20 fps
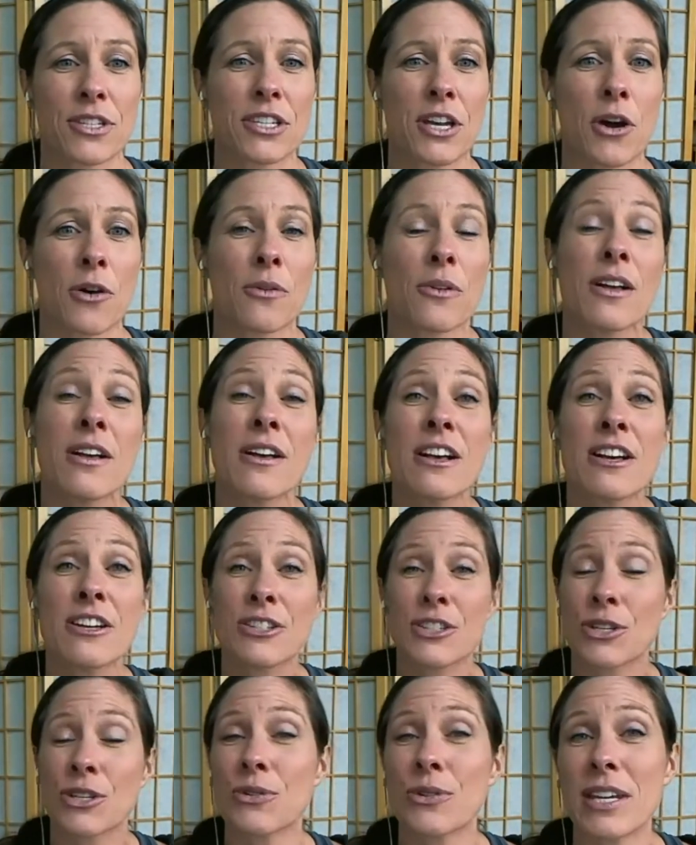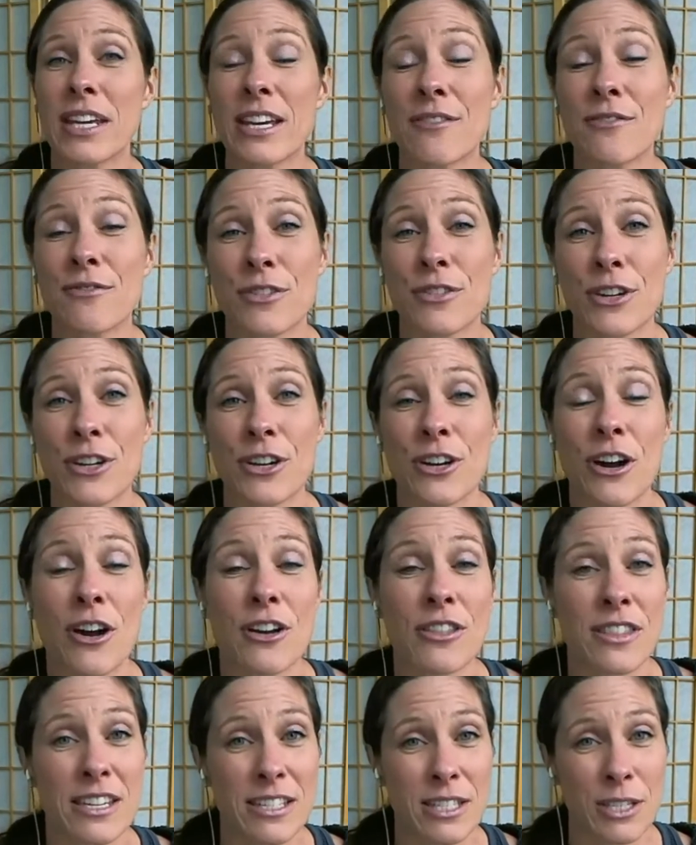So tune in for
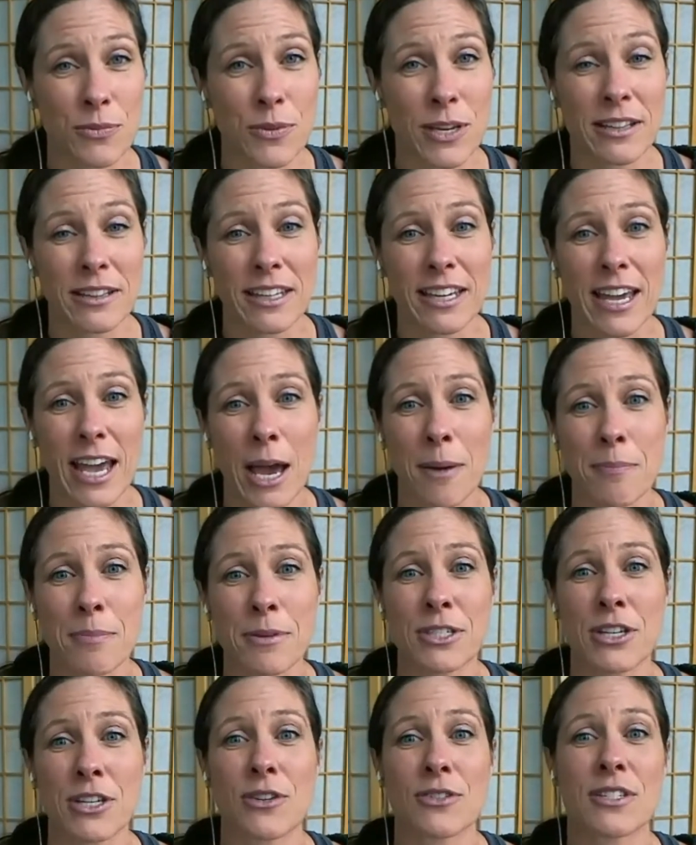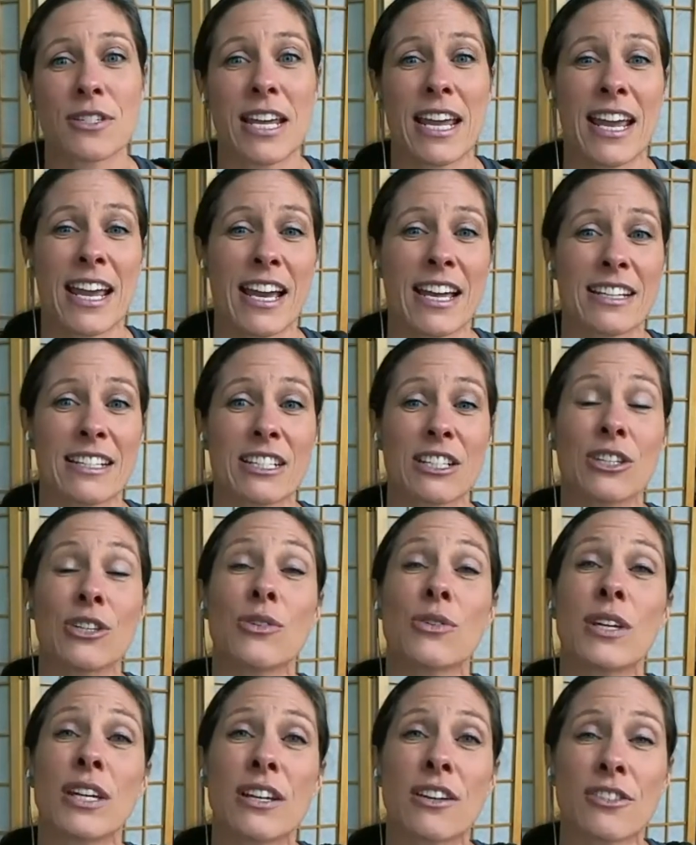these weekly episodes, and
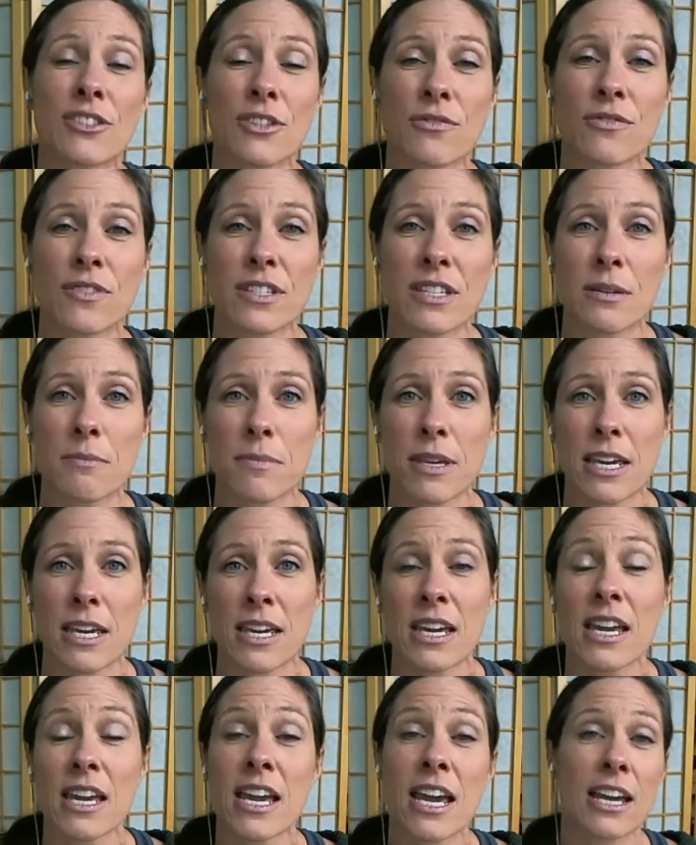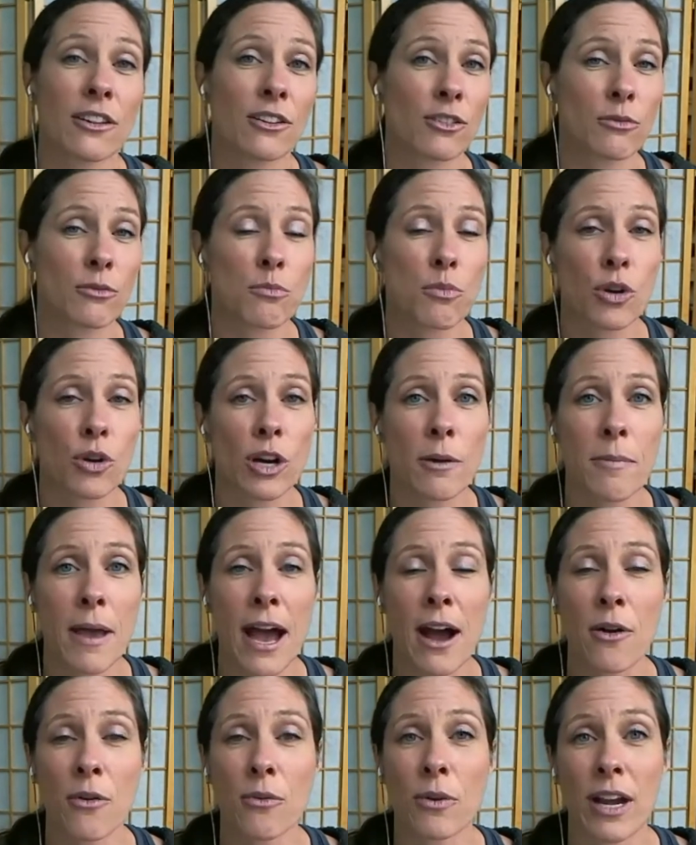you can also visit me and learn more
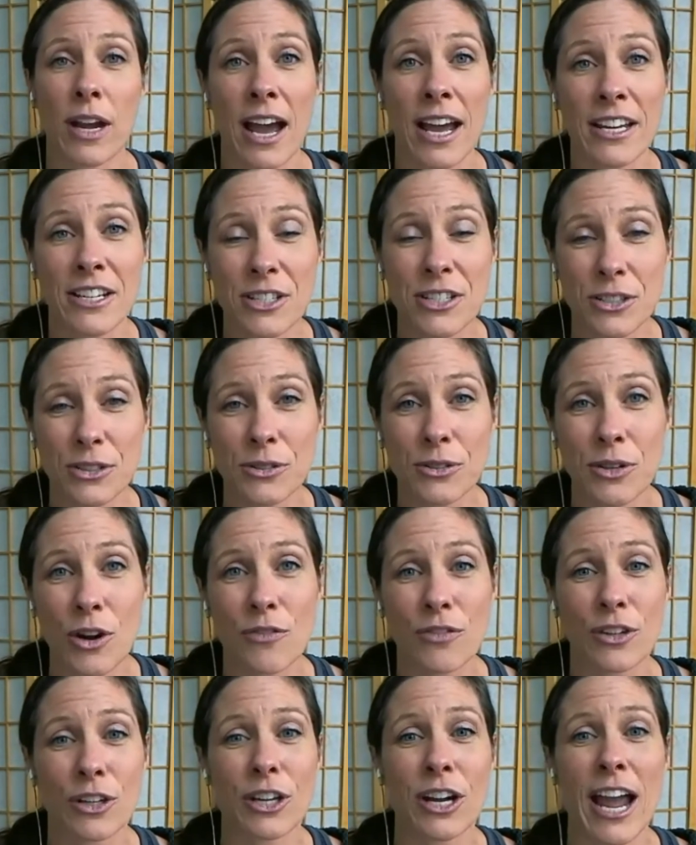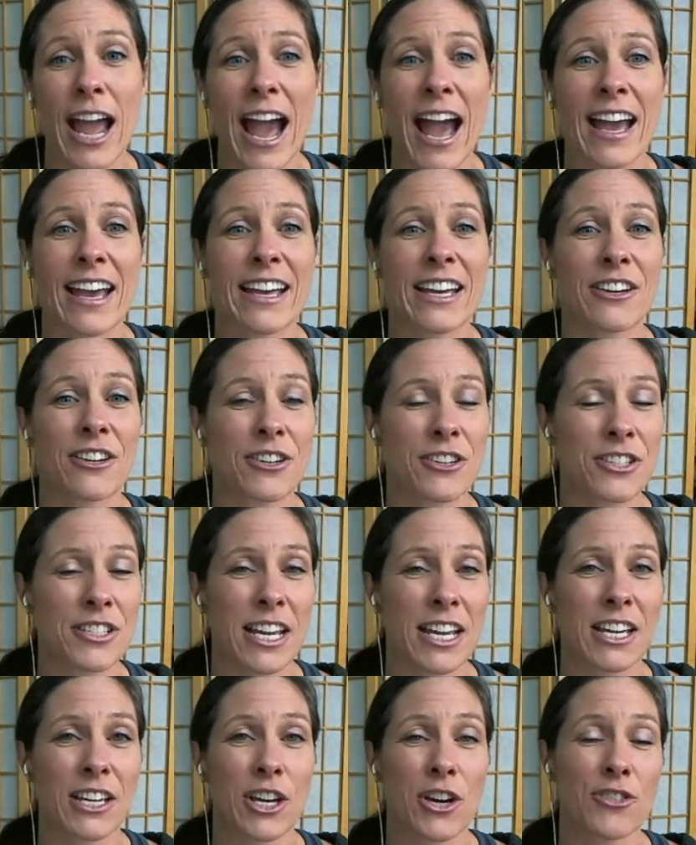about what I do over at
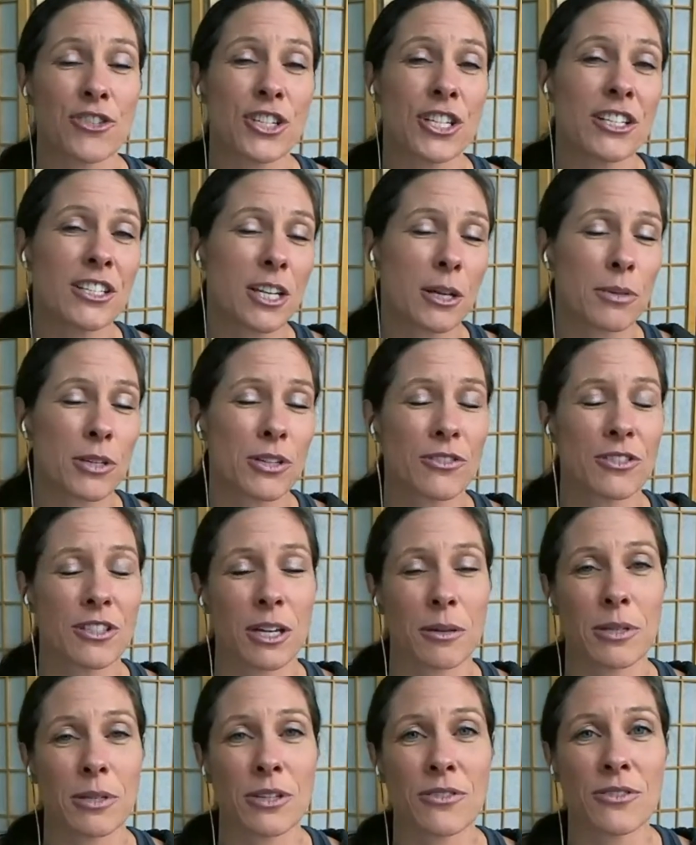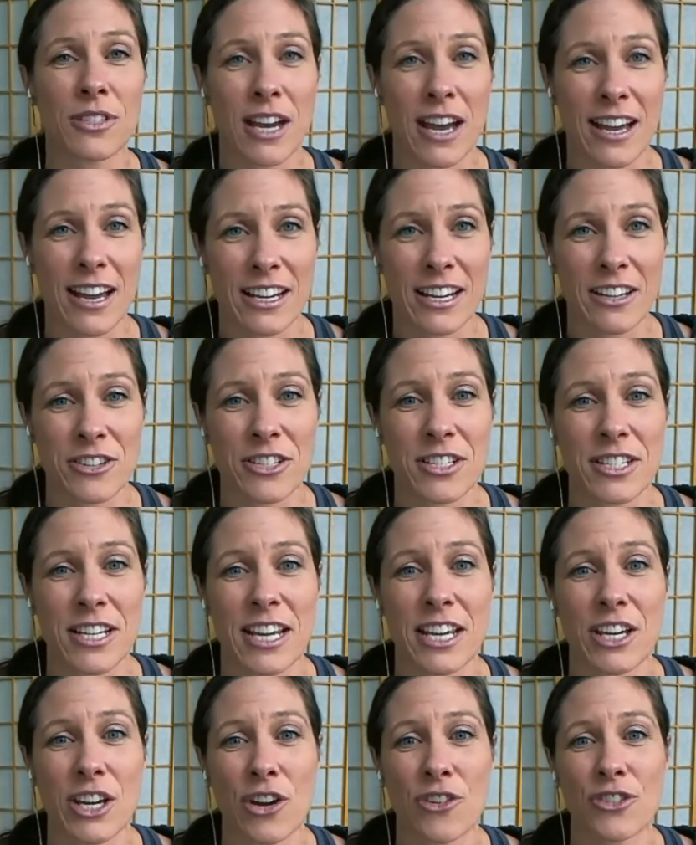Interstate Coaching,
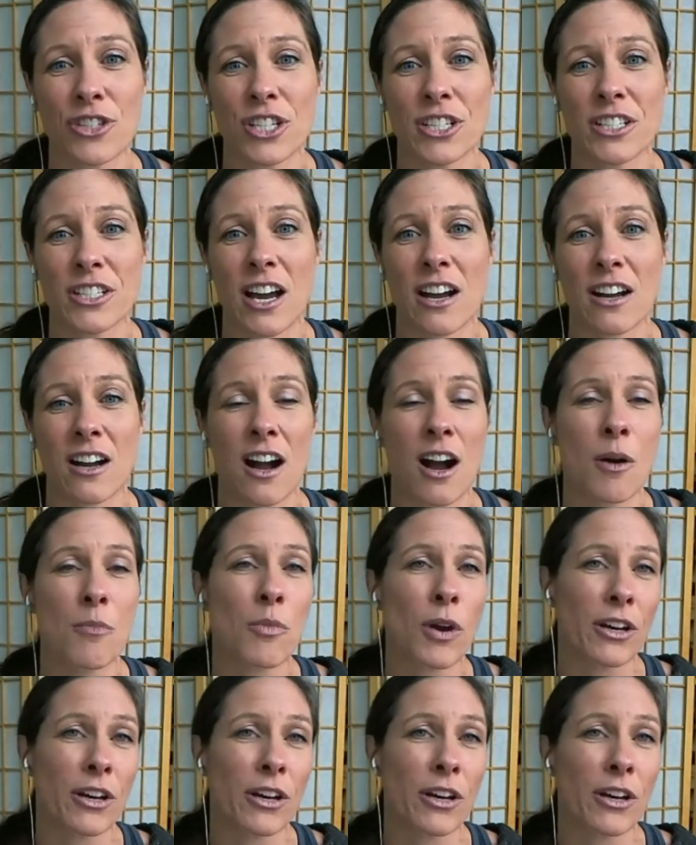www.interstatecoaching.com.